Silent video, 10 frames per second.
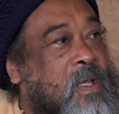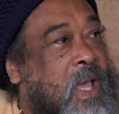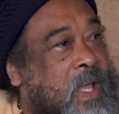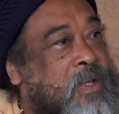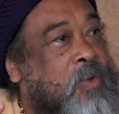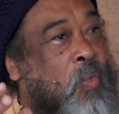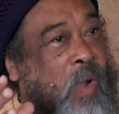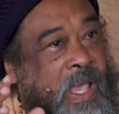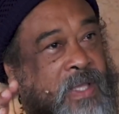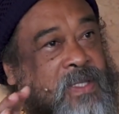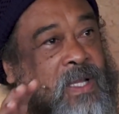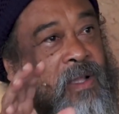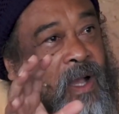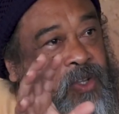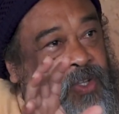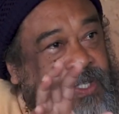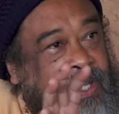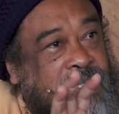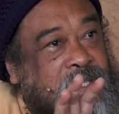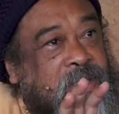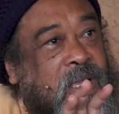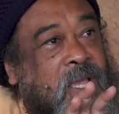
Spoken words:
and ways that consciousness